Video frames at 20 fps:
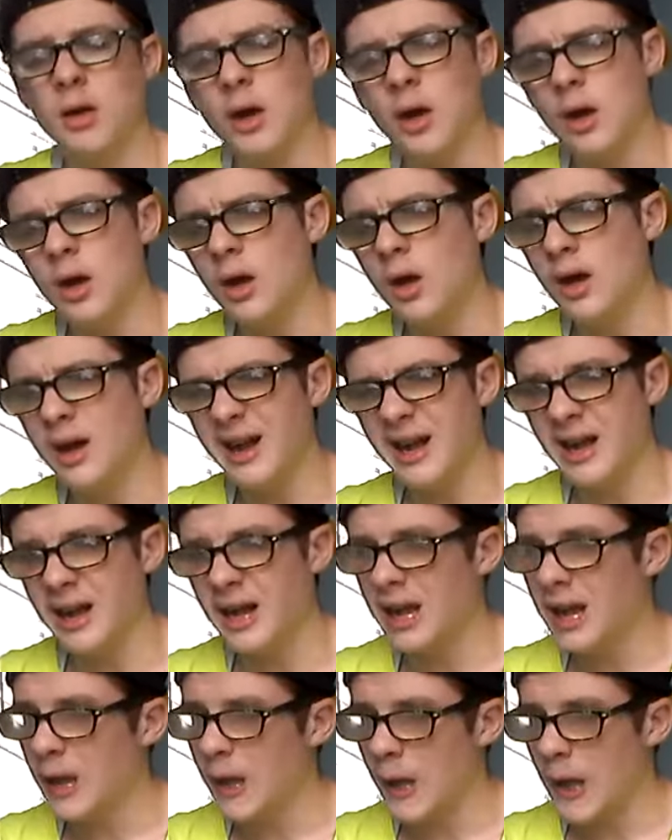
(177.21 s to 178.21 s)
uh,
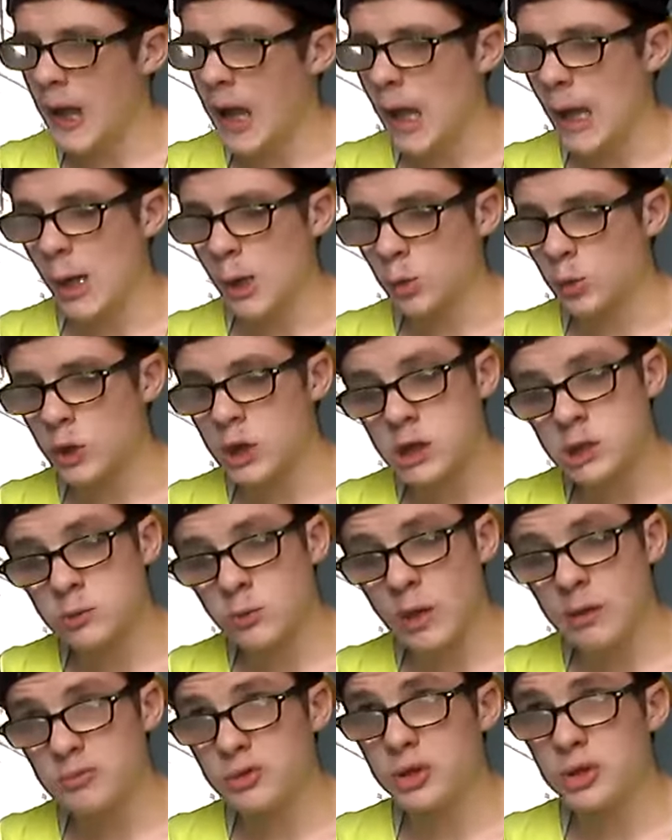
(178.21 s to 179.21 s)
Chris
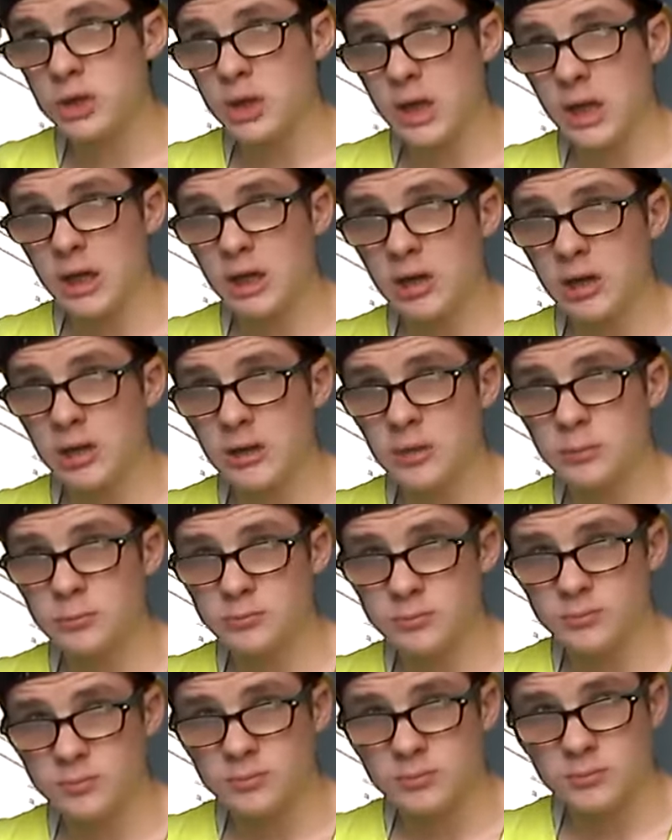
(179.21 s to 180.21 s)
Webber,
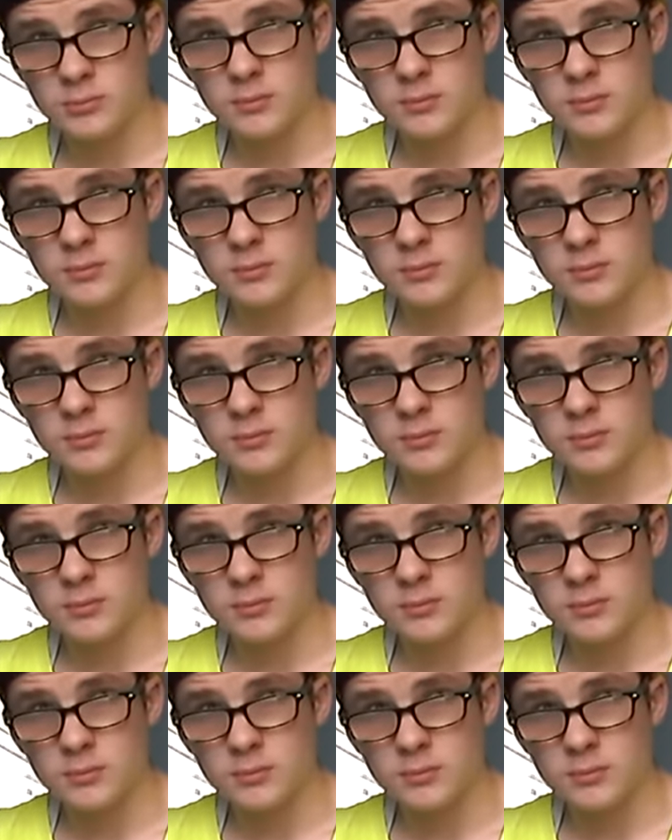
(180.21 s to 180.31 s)
um,